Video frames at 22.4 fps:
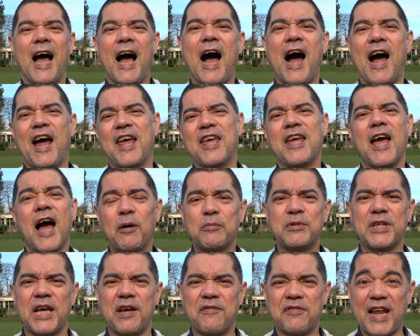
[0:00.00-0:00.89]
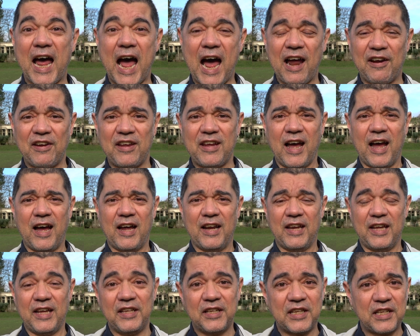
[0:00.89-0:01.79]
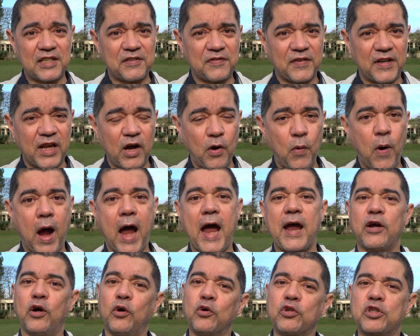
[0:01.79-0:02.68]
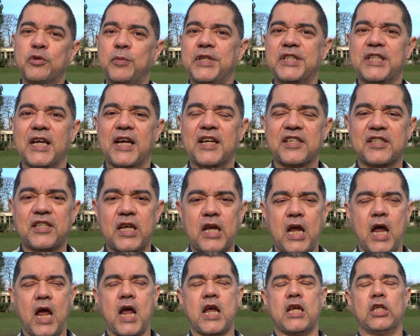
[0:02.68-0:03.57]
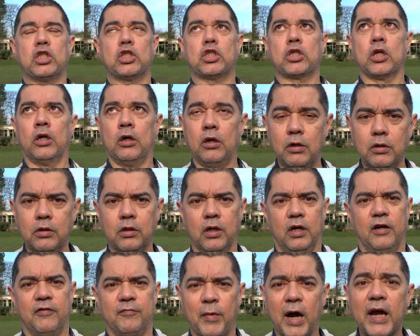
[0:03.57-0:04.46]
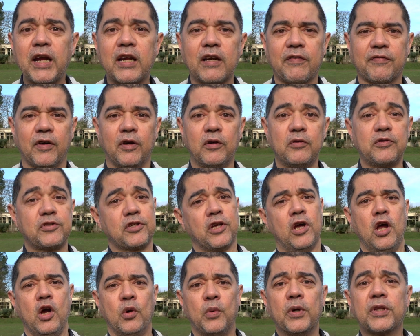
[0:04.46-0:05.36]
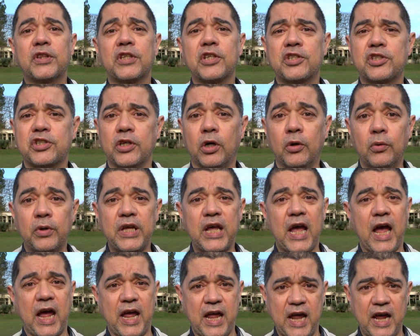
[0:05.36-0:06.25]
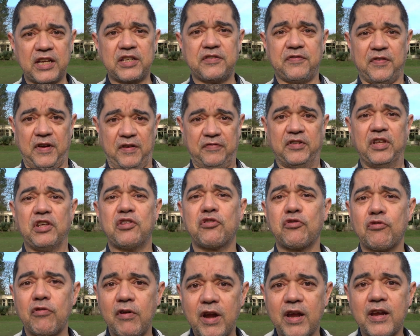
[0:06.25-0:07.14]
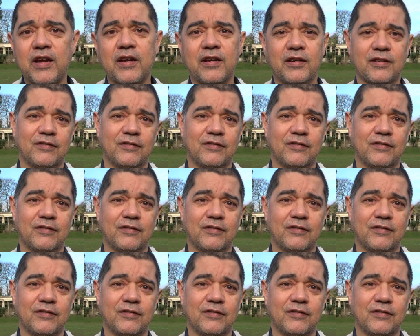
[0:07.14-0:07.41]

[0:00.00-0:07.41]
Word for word: Hi, I'm David Harry and in this video I'm going to be testing a ton of microphones with the Sony AX53.